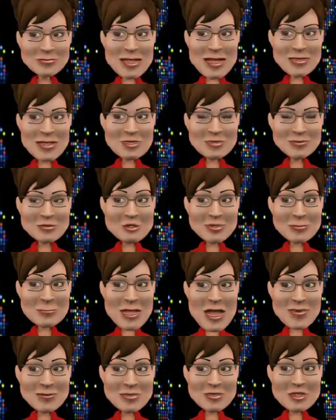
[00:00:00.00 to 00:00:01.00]
I told you
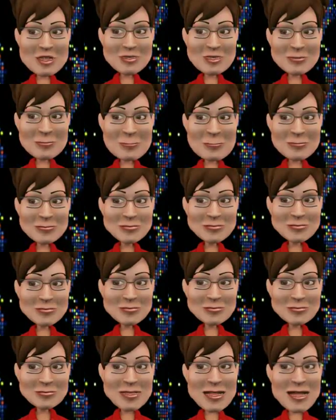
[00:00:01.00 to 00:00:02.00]
about the robe.
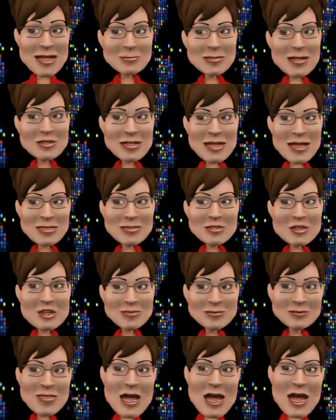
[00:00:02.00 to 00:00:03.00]
I am crying
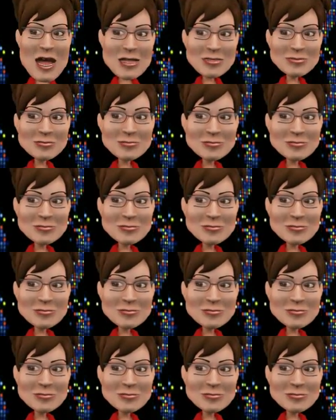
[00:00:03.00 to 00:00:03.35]
right now.